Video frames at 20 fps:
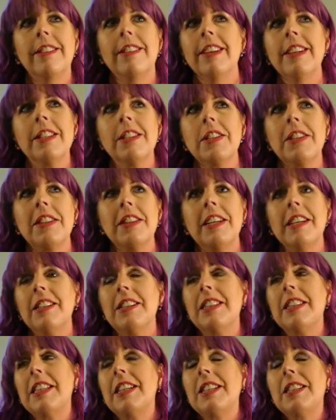
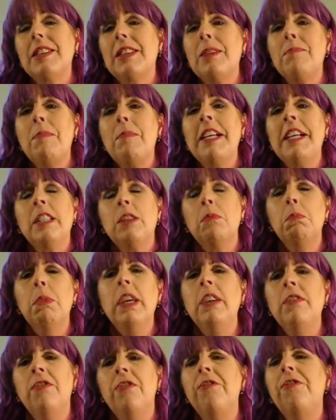That makes
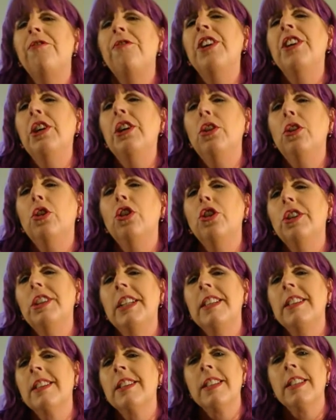me feel
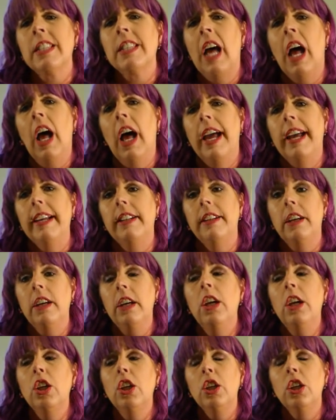good inside,
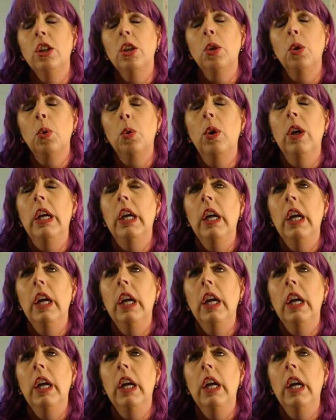you know.